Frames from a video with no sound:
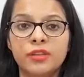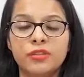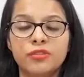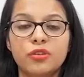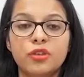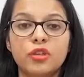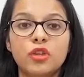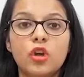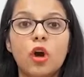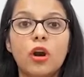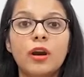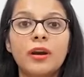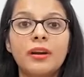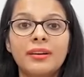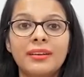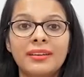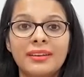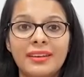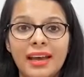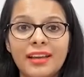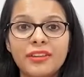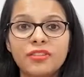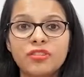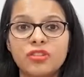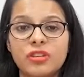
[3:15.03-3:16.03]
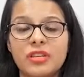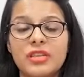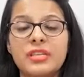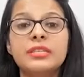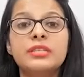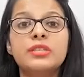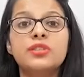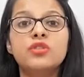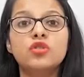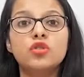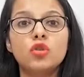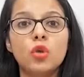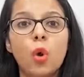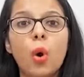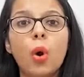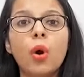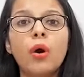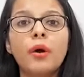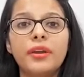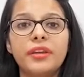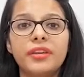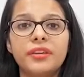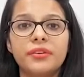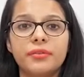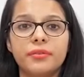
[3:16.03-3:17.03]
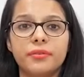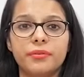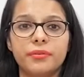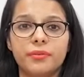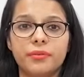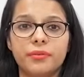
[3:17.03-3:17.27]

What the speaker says: So your touch is so